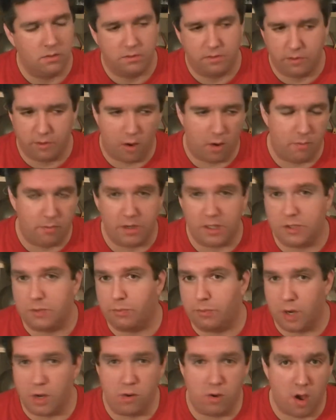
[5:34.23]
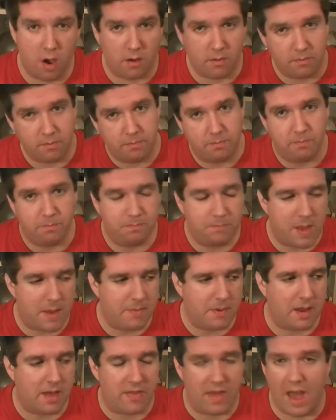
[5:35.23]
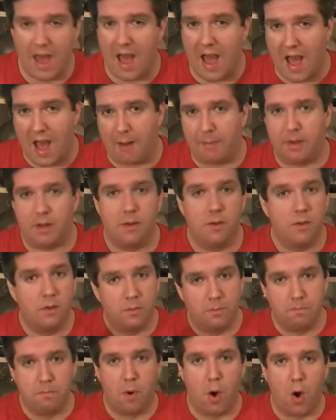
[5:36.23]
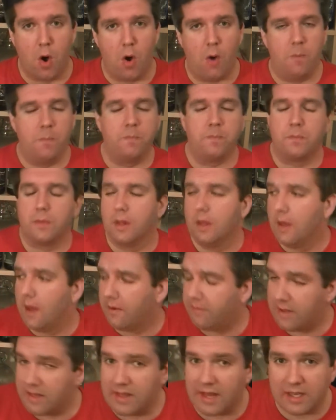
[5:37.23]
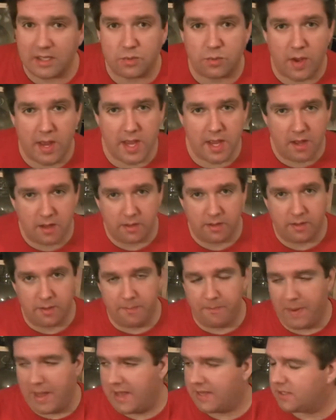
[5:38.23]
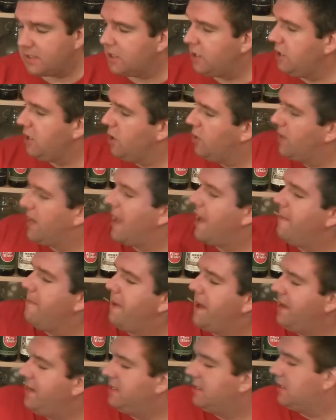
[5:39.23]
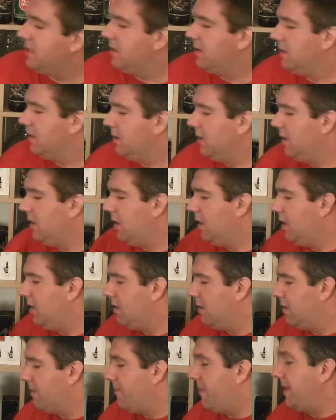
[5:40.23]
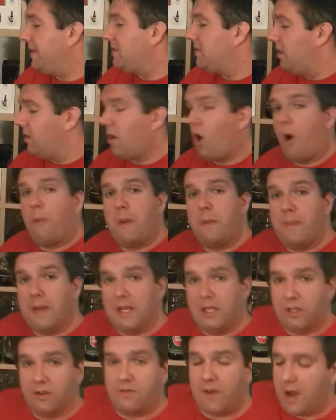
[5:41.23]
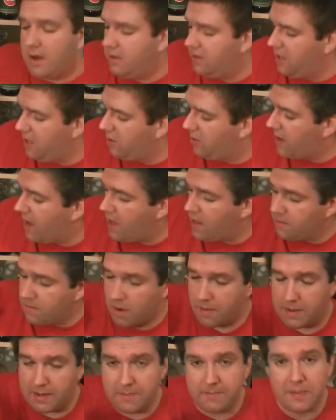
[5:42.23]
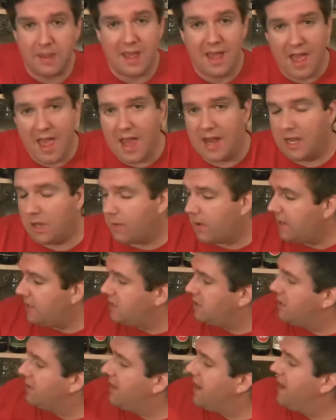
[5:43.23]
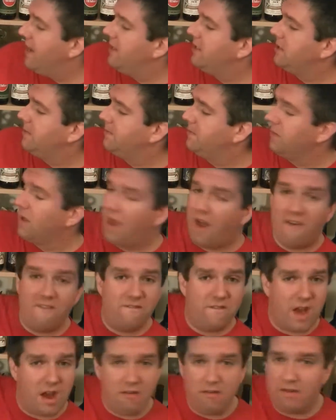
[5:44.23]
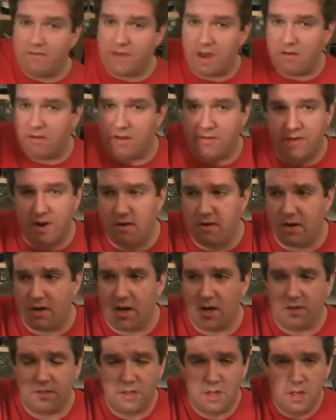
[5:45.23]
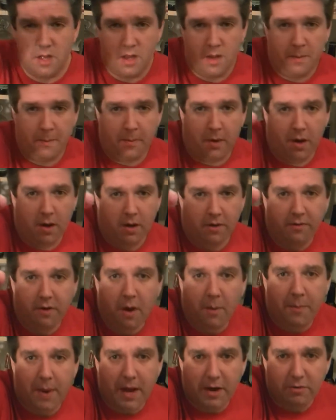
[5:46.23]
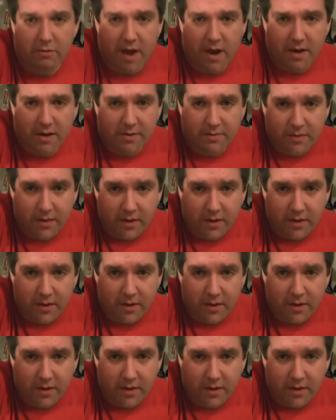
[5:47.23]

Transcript: Thornbridge, Brewdog, people like that, Arbor, more. I think that's where you, the best UK based best hoppy beers you'll find in the UK at the moment. Anyway, so that is a very very very nice bottle of Hophead Red